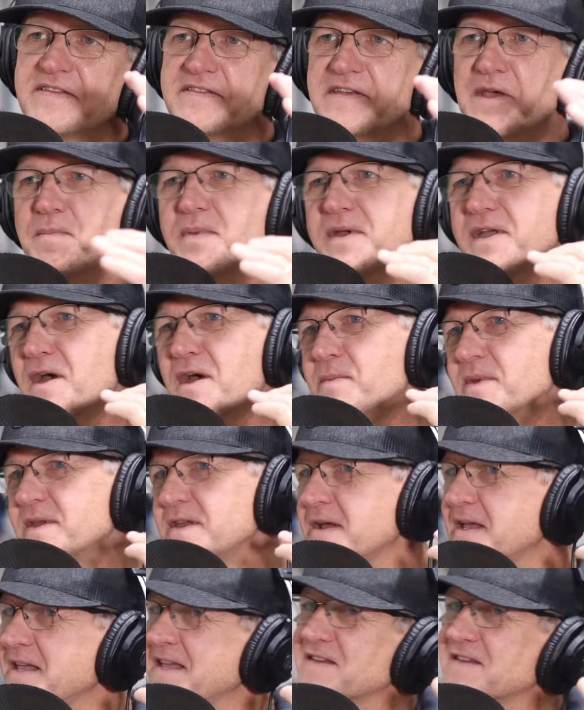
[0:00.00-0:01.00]
up becoming,
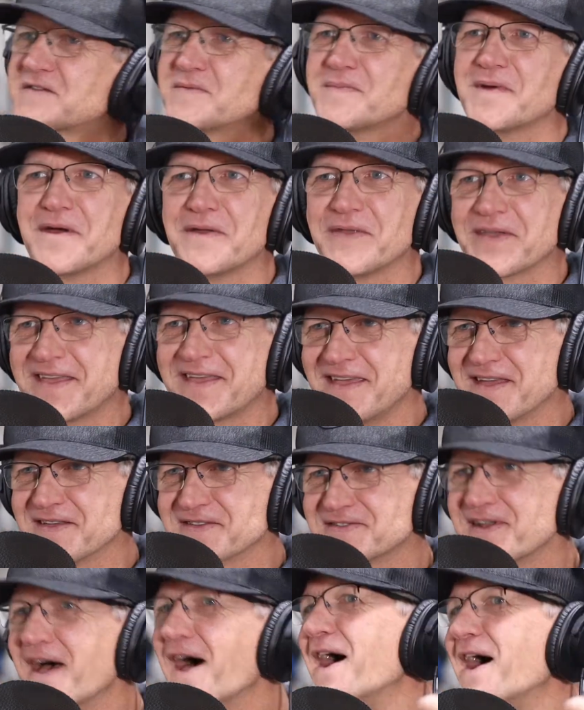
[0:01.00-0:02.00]
he gets to marry the king's
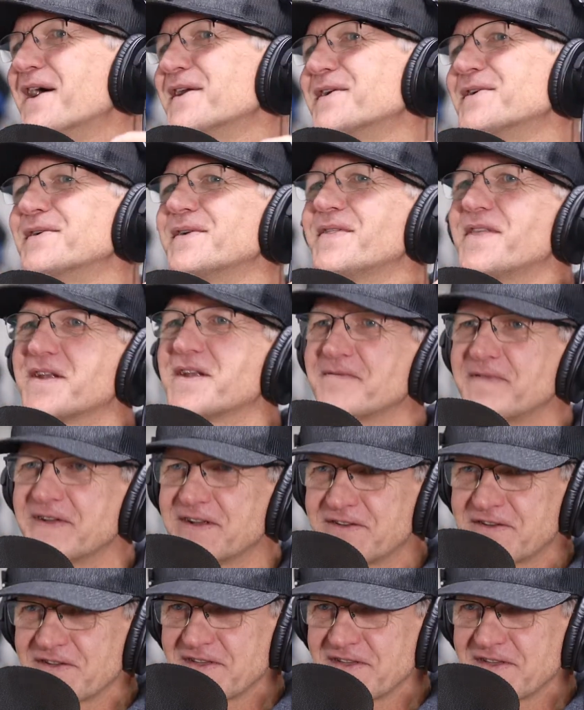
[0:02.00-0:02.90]
daughter, and then eventually